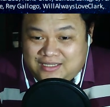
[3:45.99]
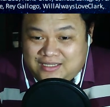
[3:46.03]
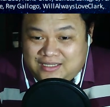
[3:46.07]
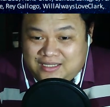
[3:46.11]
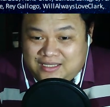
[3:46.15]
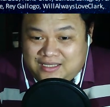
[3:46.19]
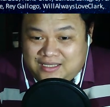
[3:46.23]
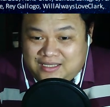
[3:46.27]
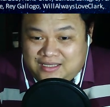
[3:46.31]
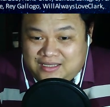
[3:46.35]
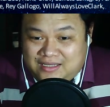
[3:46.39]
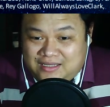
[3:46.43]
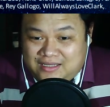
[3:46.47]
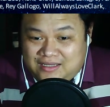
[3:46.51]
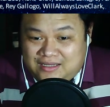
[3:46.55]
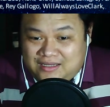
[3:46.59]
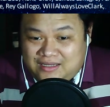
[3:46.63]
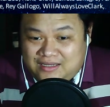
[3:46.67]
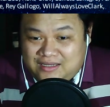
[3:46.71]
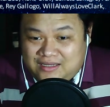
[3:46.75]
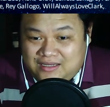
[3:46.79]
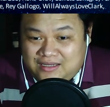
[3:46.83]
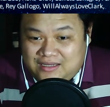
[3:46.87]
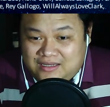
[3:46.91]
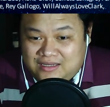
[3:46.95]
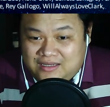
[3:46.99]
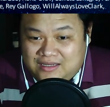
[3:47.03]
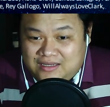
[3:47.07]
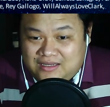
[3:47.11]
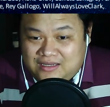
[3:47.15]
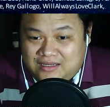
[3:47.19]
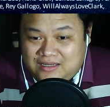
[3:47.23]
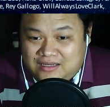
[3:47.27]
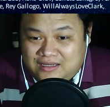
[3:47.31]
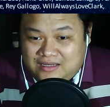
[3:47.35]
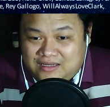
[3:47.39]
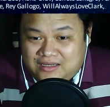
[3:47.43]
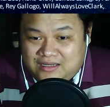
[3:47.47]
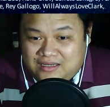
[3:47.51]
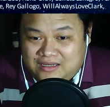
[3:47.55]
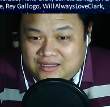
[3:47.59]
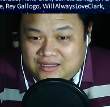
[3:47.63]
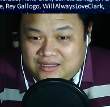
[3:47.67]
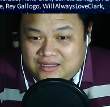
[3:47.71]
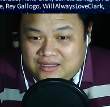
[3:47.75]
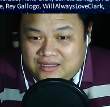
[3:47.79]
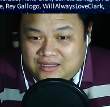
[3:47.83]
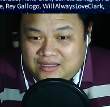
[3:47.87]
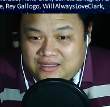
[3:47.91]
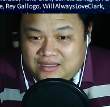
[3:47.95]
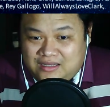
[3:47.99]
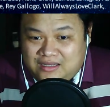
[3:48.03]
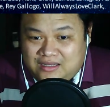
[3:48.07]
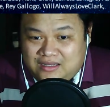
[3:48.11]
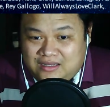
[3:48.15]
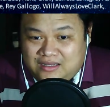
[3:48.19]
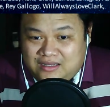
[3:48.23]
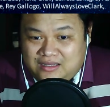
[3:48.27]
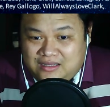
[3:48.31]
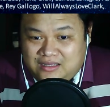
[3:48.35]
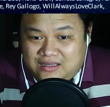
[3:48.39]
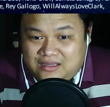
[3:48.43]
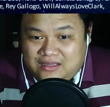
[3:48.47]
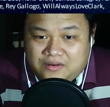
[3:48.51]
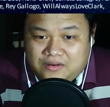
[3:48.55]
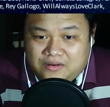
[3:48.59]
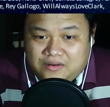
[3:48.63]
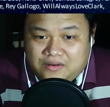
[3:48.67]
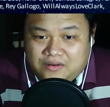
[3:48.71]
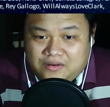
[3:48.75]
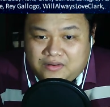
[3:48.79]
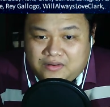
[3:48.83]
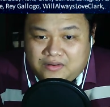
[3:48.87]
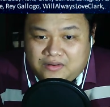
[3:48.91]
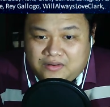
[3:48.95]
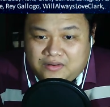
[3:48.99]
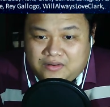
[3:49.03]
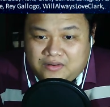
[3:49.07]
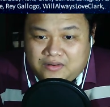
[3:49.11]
Nobody speaks.